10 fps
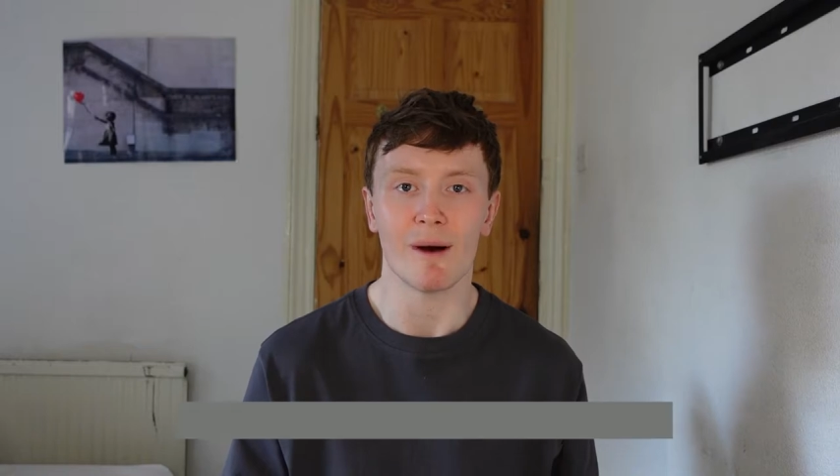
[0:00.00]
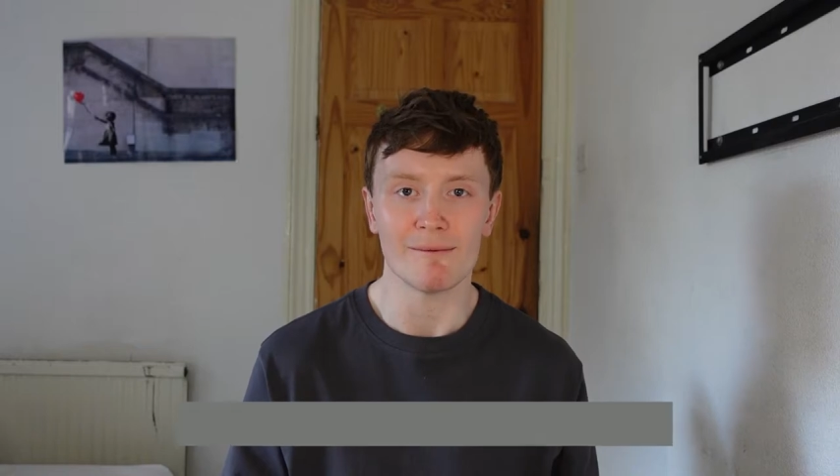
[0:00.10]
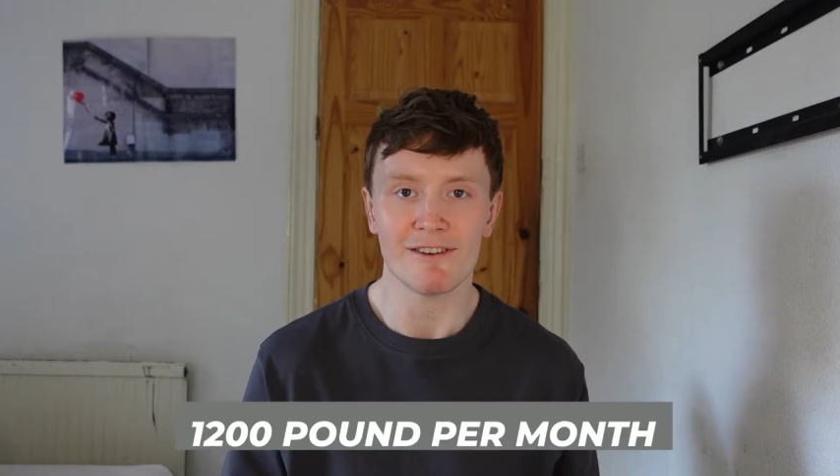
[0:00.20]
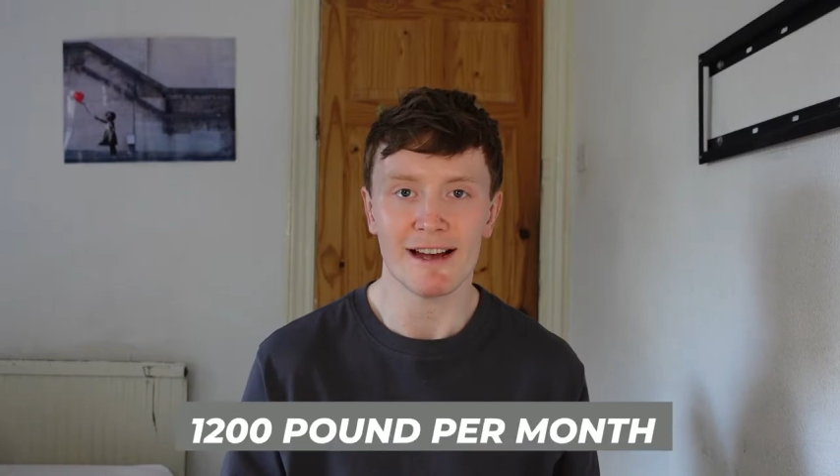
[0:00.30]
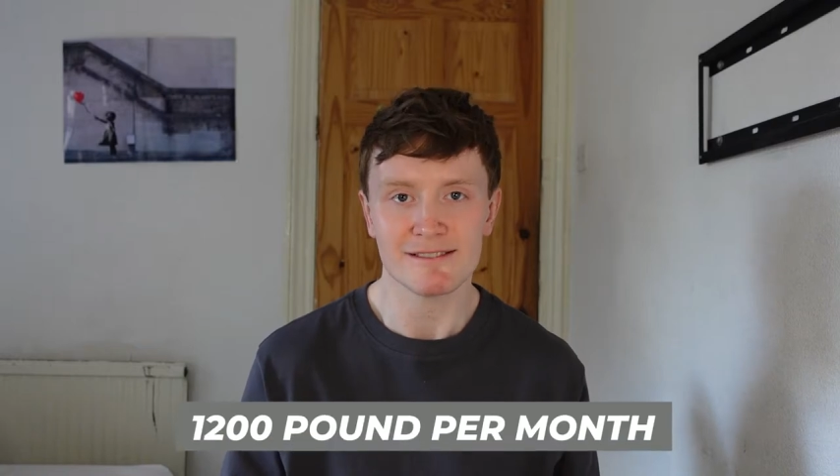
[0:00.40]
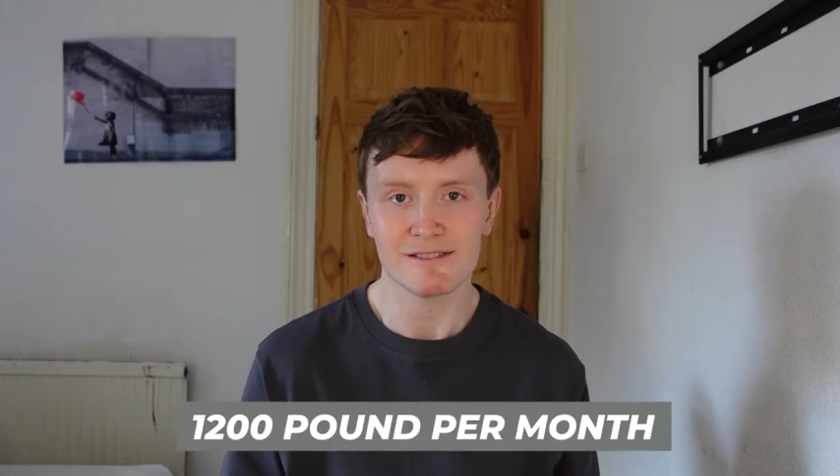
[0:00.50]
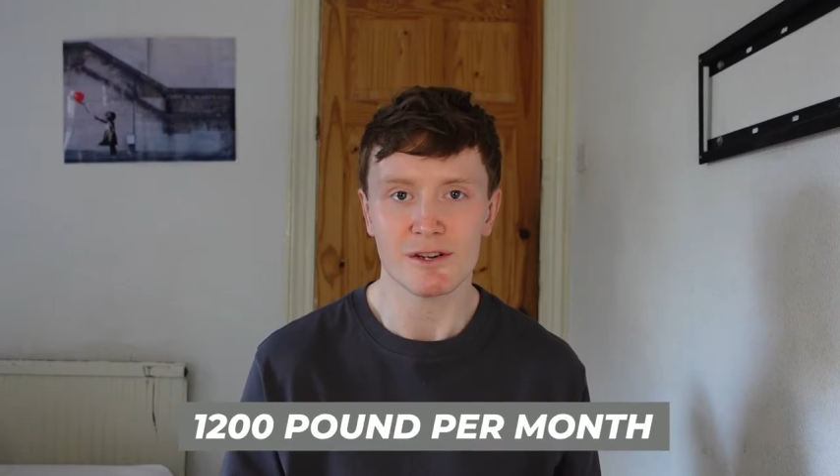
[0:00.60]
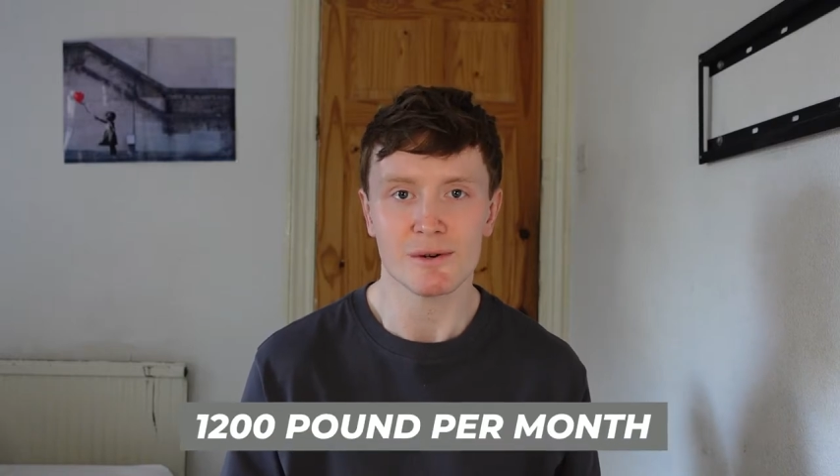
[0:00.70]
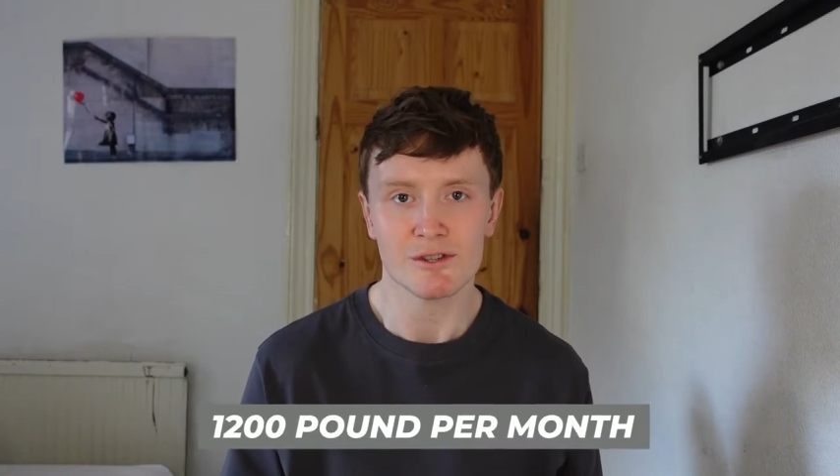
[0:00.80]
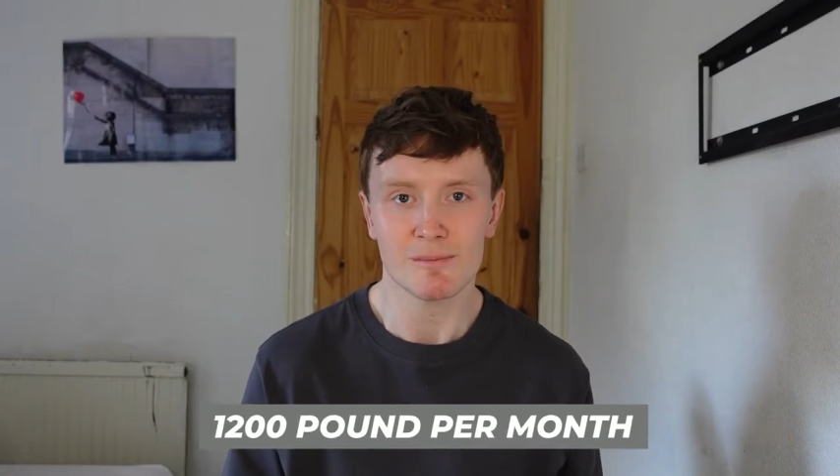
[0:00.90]

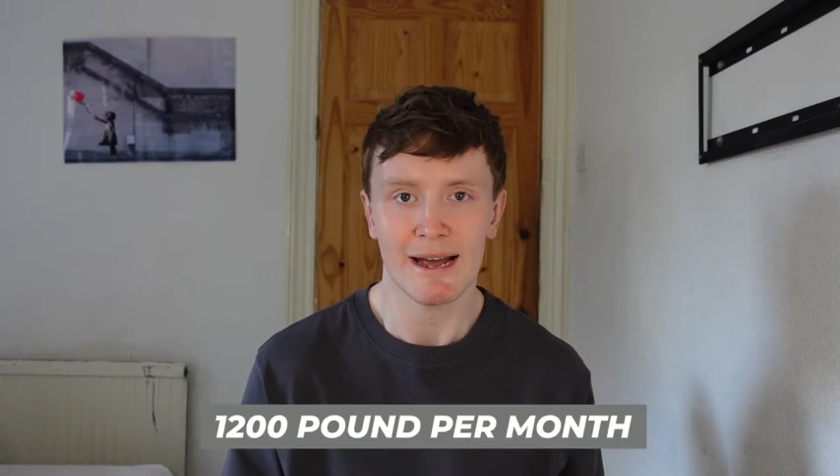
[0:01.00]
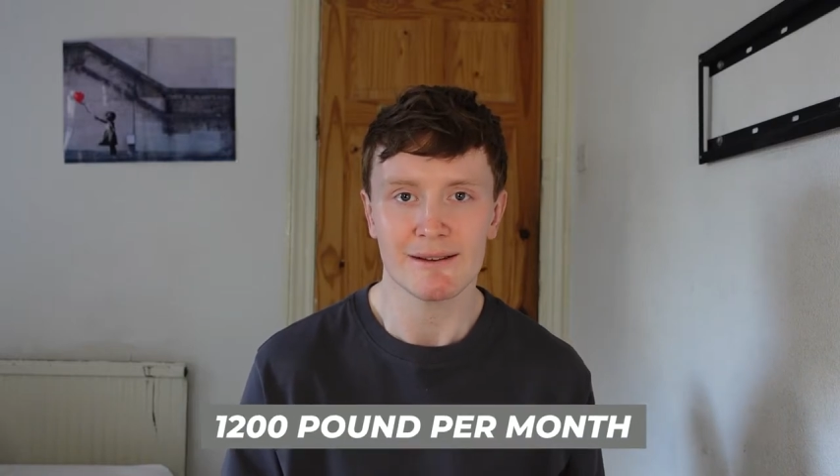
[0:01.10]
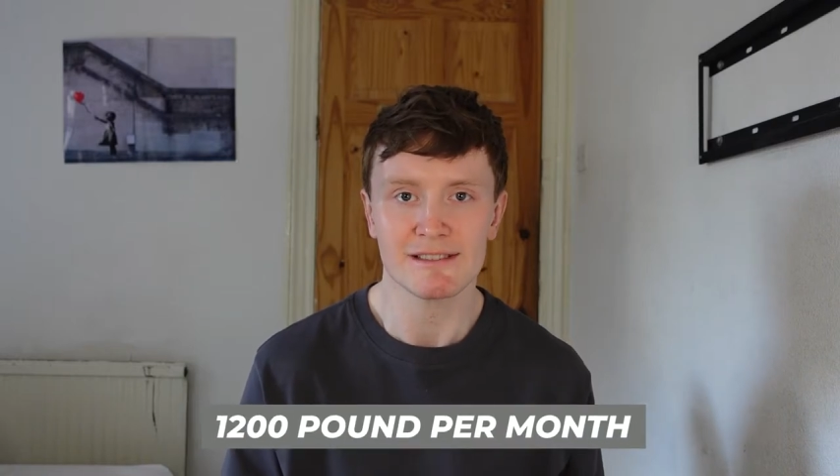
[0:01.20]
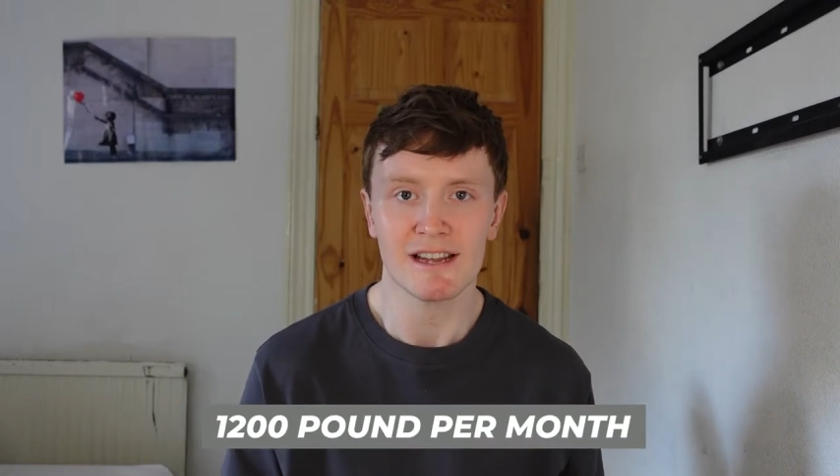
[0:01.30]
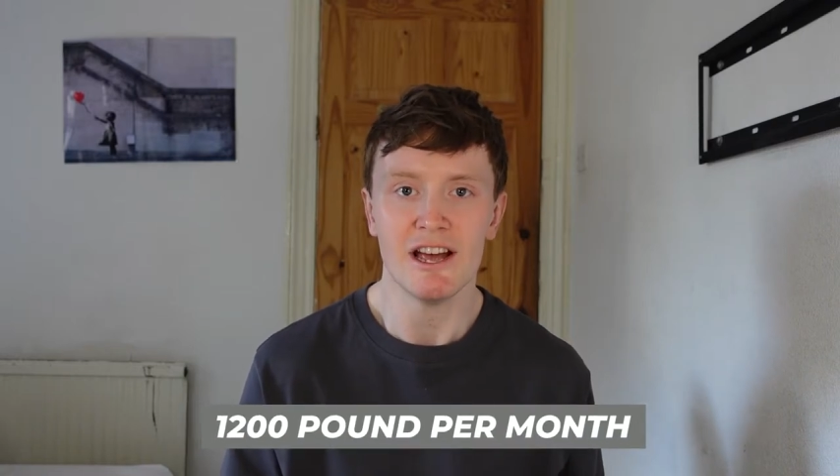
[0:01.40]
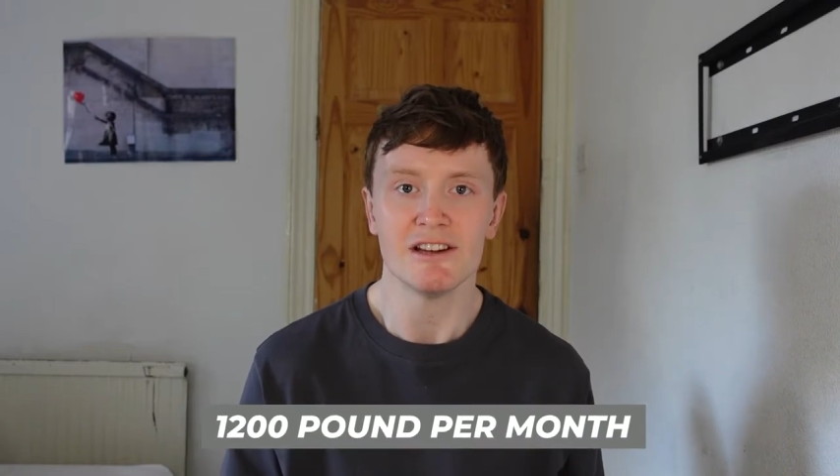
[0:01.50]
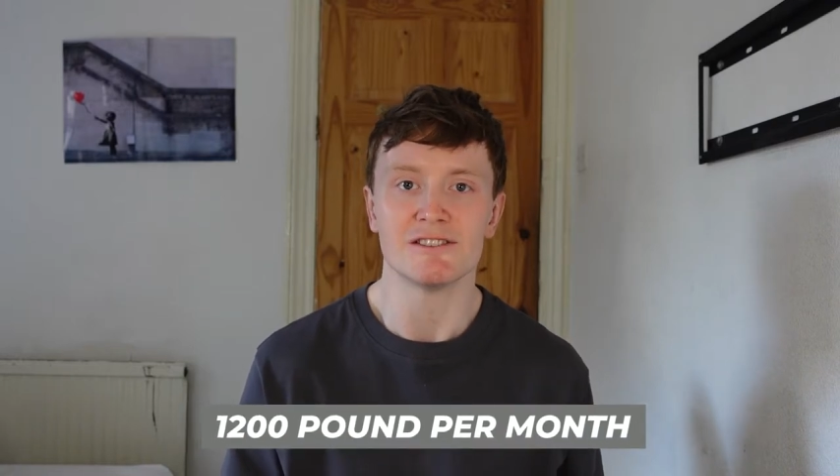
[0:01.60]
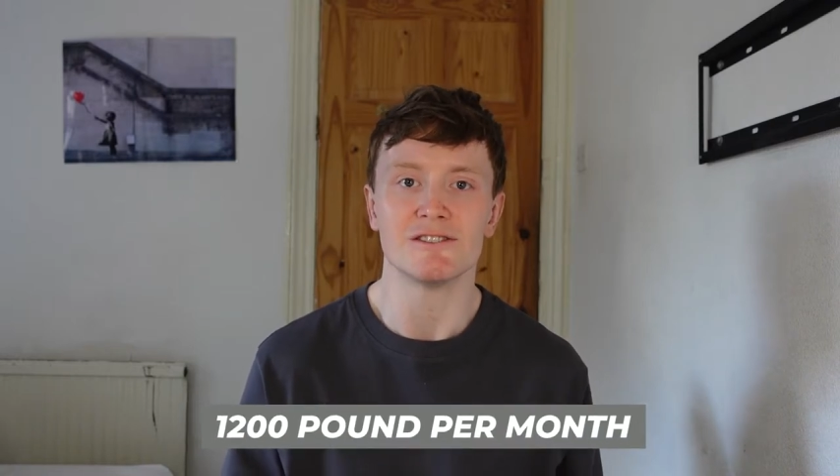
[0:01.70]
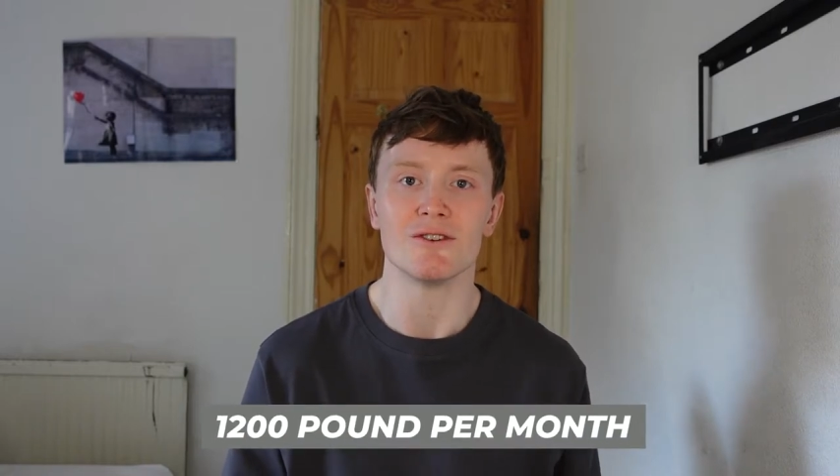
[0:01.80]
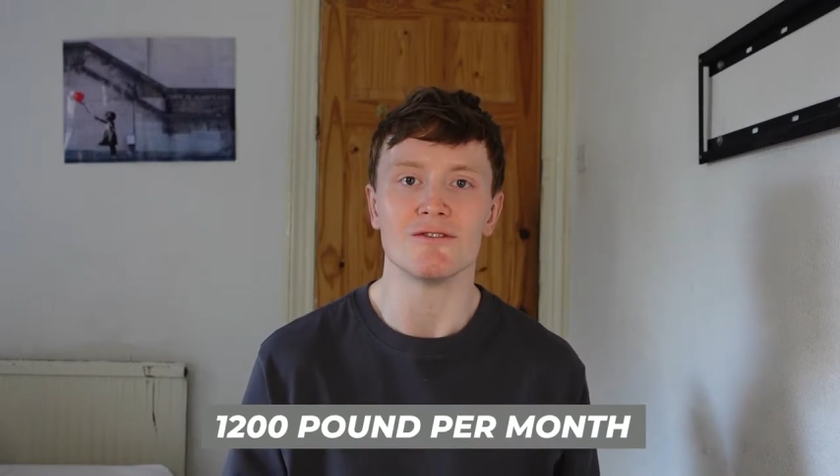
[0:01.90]
£1,200 to